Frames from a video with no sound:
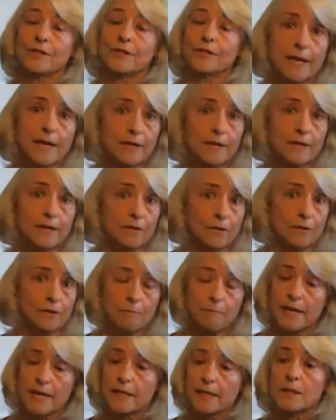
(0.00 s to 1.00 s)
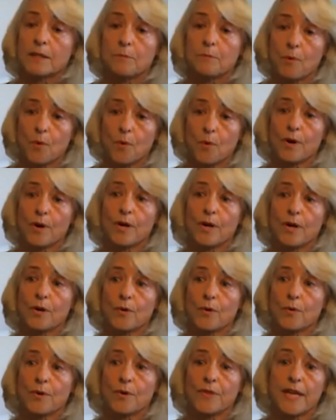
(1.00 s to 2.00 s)
by either the medical board
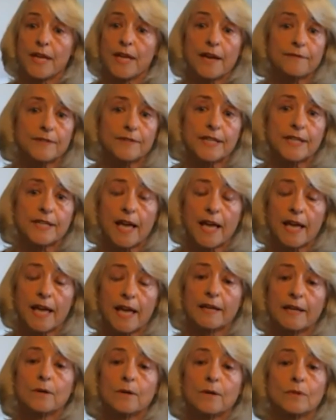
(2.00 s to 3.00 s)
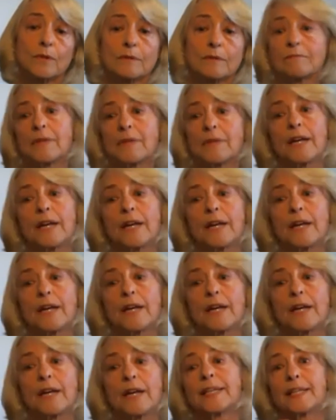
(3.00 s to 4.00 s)
or the F D A, kind of
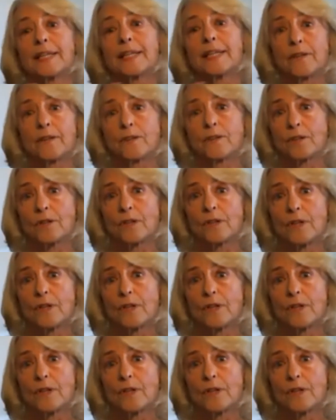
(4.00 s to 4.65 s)
working together,